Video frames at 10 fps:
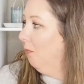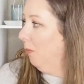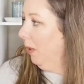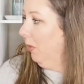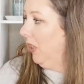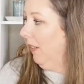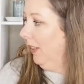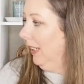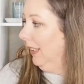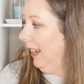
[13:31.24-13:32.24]
pretty much
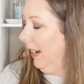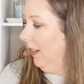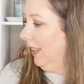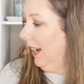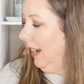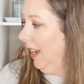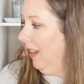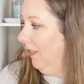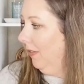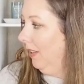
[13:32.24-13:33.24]
everything there that I
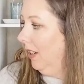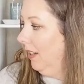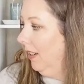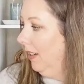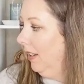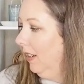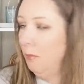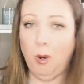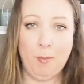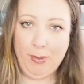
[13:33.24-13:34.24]
have,
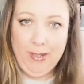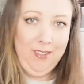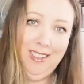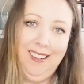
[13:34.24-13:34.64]
props.